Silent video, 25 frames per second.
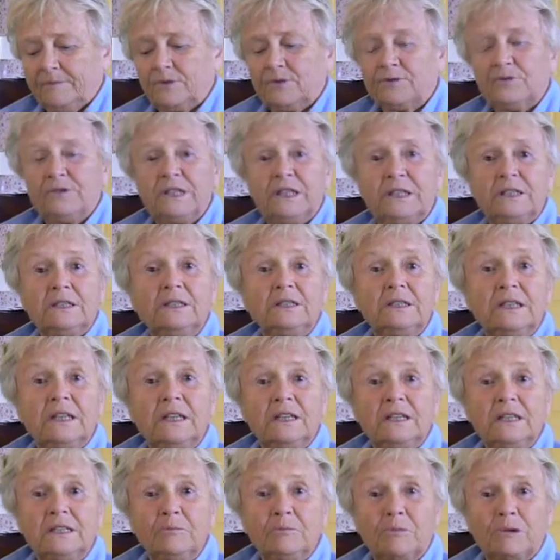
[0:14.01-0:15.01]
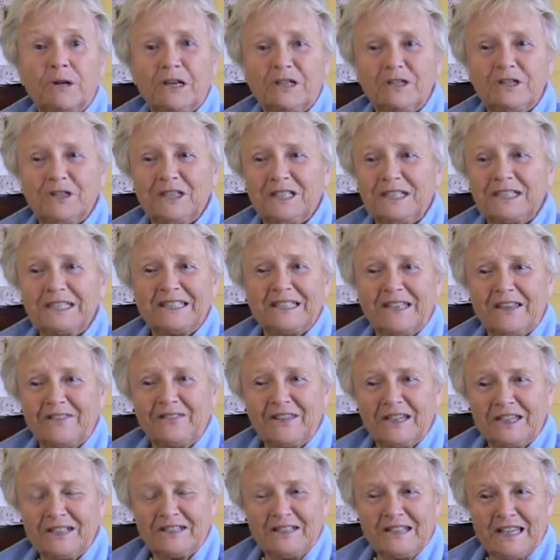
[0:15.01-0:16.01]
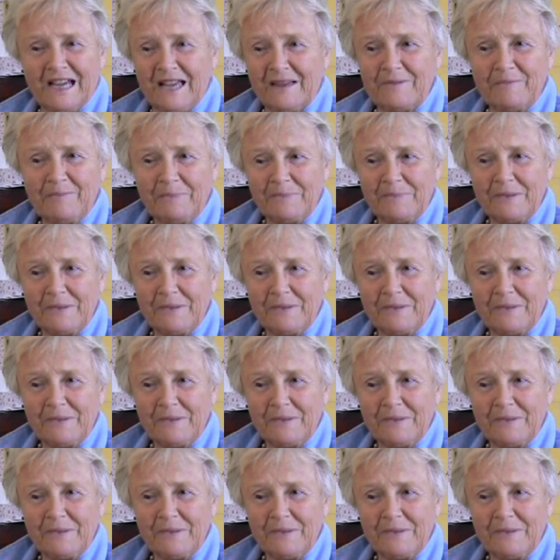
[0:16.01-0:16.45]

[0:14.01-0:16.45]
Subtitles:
created Haiti Projects at that time.